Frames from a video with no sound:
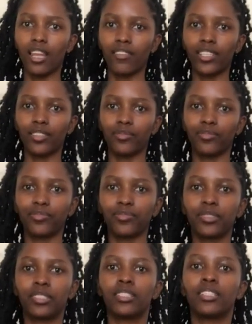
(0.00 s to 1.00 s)
it.
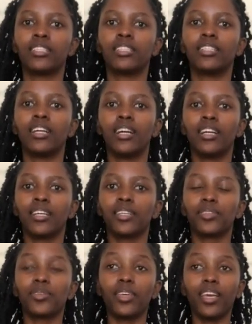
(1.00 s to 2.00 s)

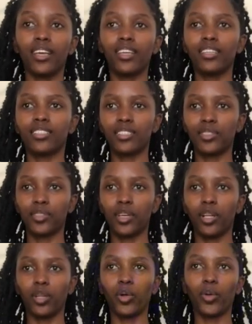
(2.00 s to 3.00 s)
So yeah, this is
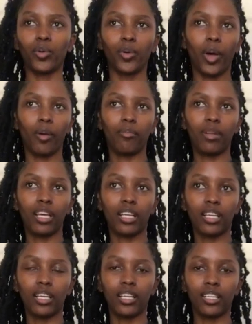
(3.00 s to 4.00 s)
a
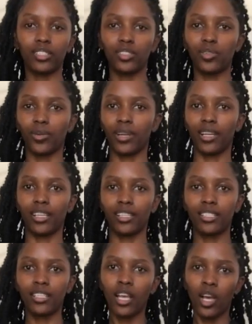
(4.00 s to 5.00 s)
black
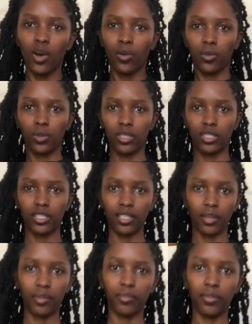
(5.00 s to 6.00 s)
dress with
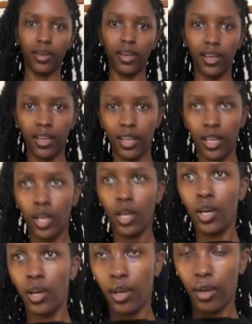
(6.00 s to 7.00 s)
some
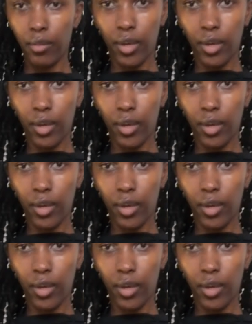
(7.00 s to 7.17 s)
a